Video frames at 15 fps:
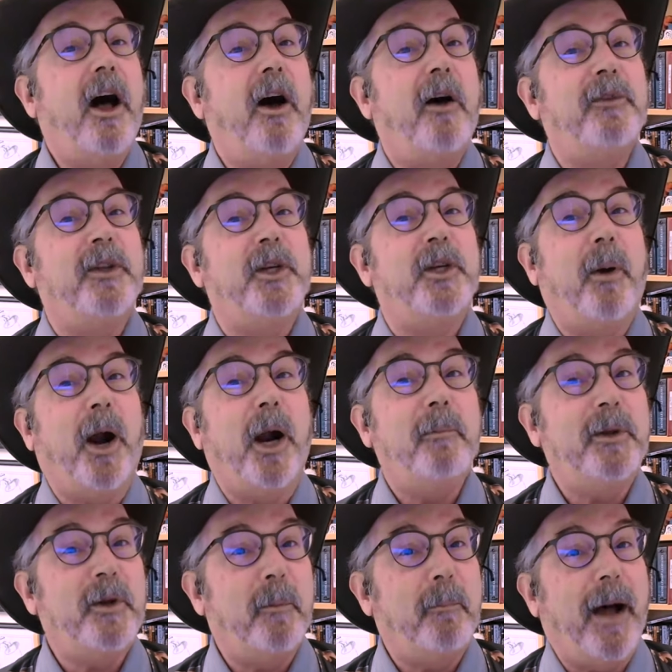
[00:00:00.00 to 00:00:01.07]
of the
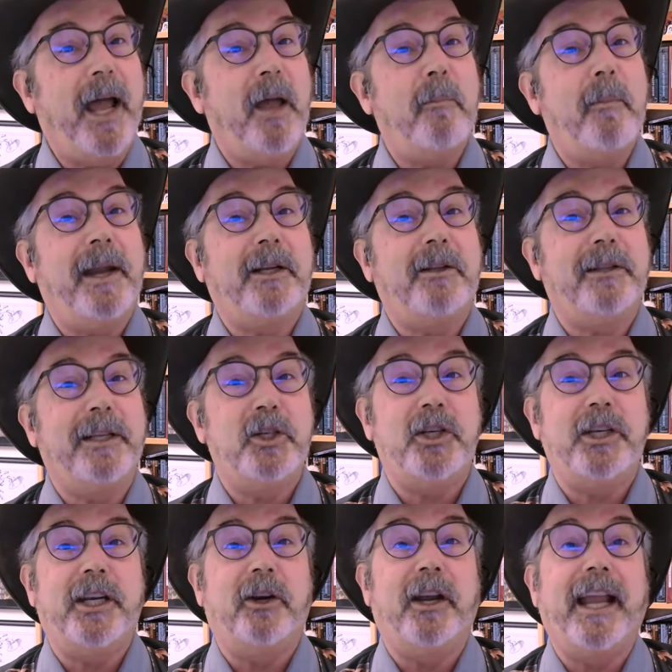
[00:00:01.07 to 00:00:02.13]
Department of Biomedical
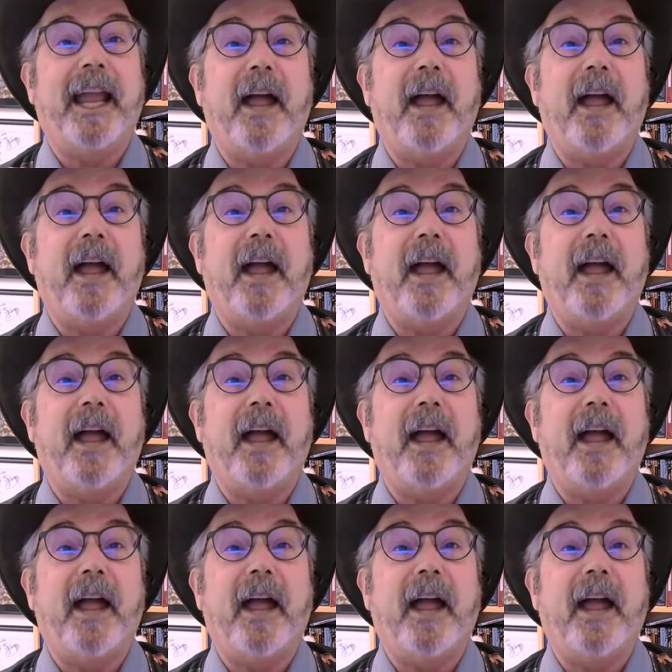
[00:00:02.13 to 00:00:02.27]
Engineering